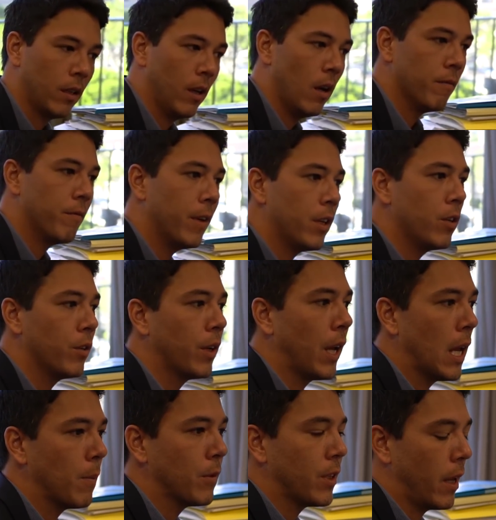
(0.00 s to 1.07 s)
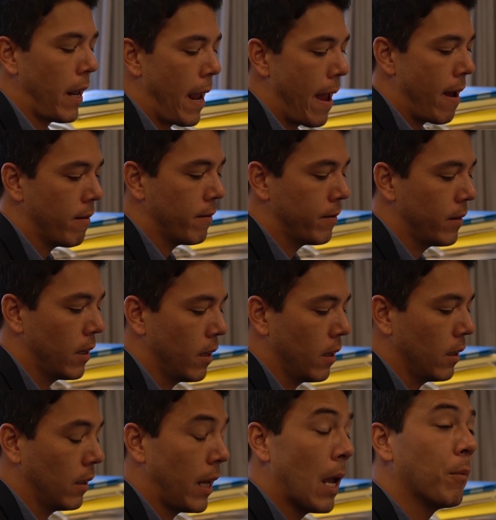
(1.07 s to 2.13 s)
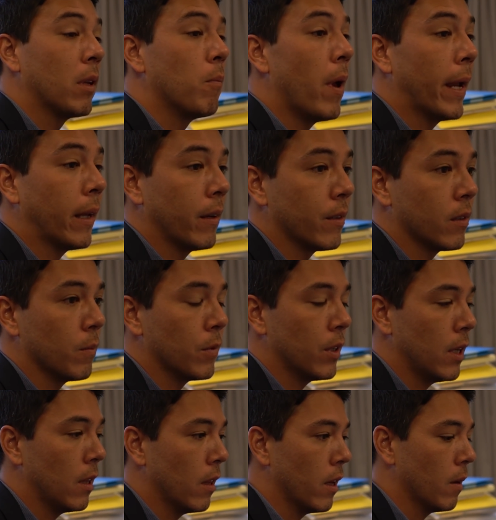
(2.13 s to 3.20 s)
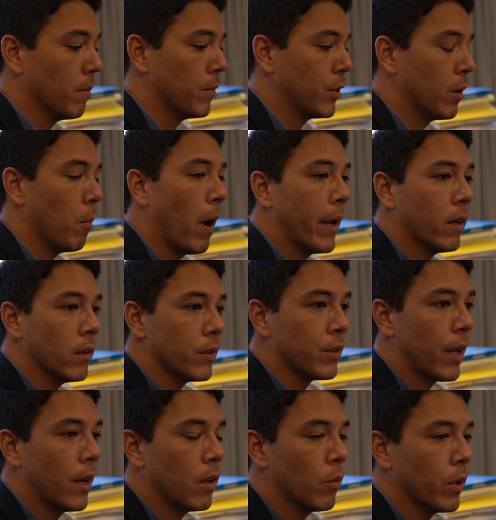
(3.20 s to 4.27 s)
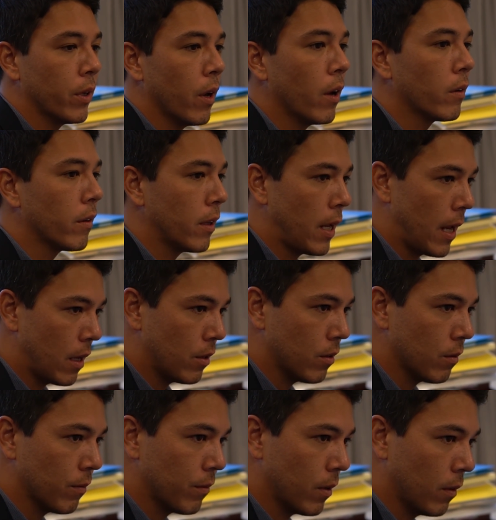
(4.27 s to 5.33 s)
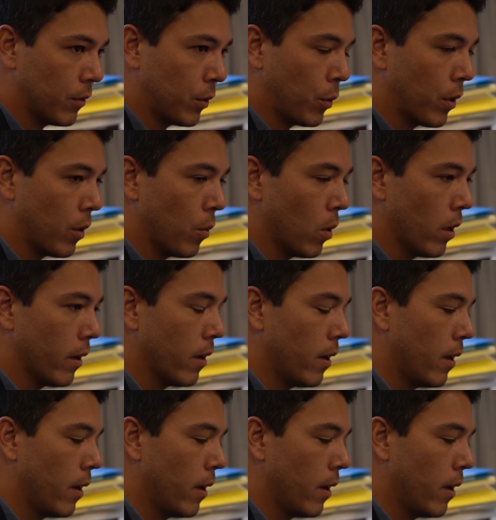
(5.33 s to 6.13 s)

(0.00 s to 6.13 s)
of video games that have gambling mechanisms in them to minors, to anyone under the age of 21.